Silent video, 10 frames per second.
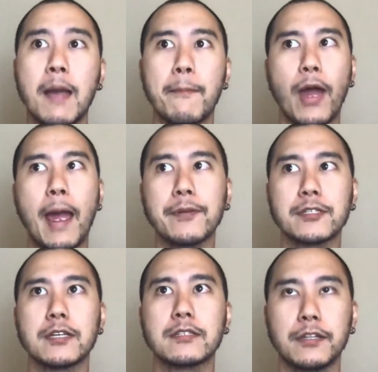But what
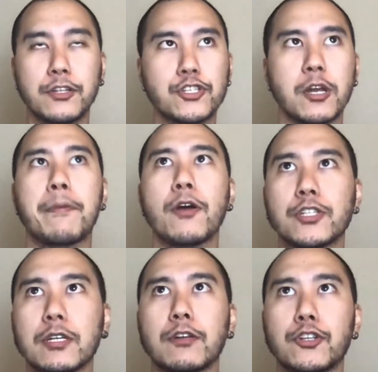happens is, and then you start
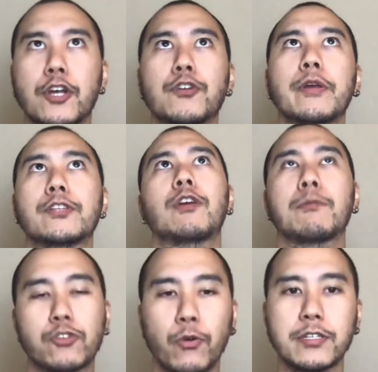posting, and you start doing Instagram
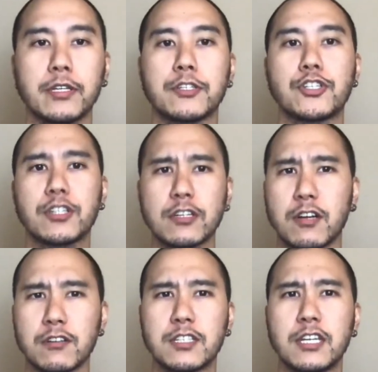stories, and then she's gonna
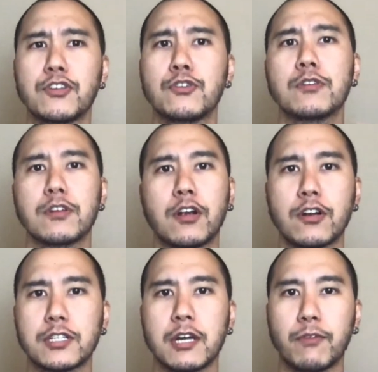start seeing
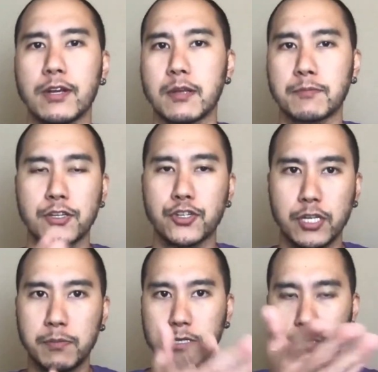her stuff, right? So I'm saying
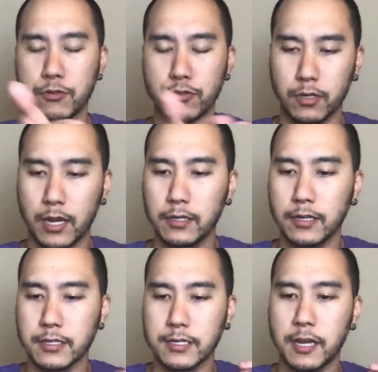she because I'm using Haley
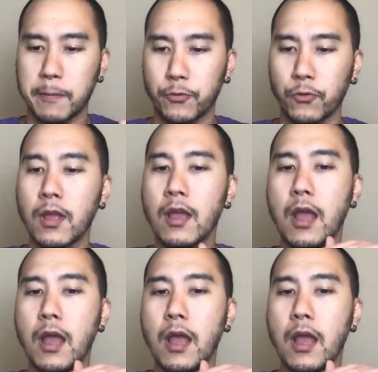as an example,